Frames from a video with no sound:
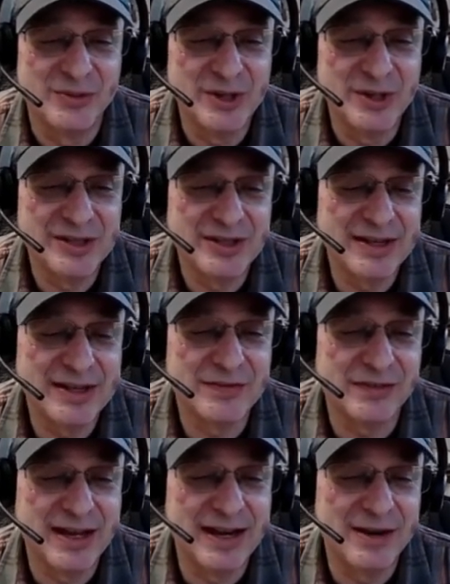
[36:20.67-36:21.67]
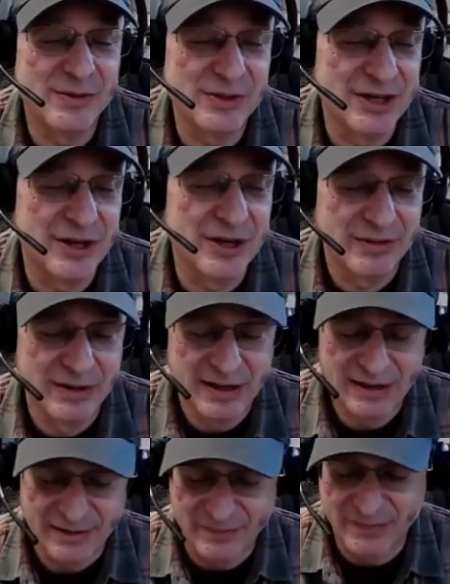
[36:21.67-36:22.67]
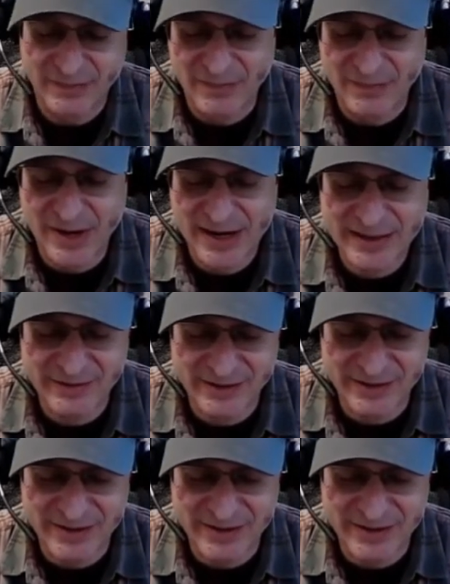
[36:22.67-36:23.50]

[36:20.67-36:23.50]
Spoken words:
We test flower, my